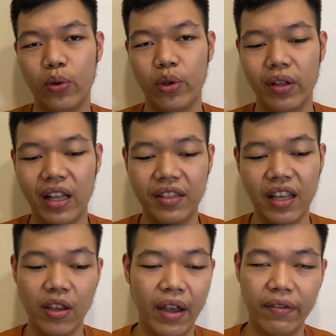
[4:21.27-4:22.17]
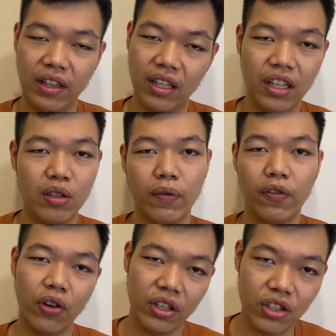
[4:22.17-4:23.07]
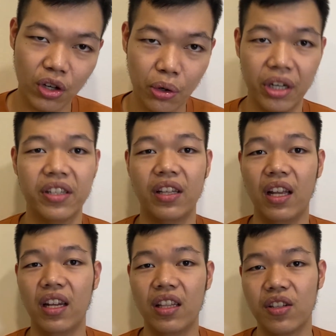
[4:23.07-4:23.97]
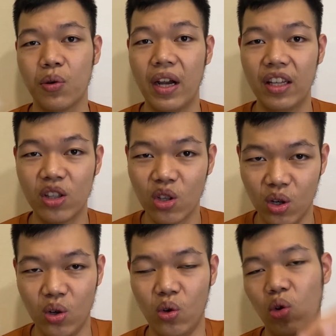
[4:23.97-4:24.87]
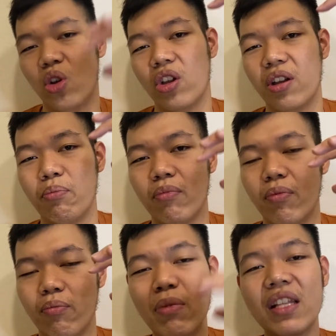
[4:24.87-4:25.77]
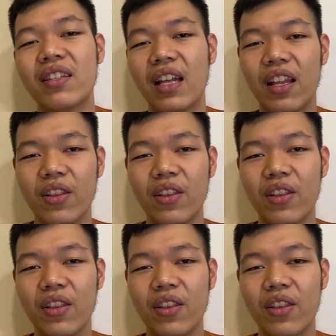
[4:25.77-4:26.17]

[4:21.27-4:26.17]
let's say you have 30 to 40 stories, then it's quite tall. Means that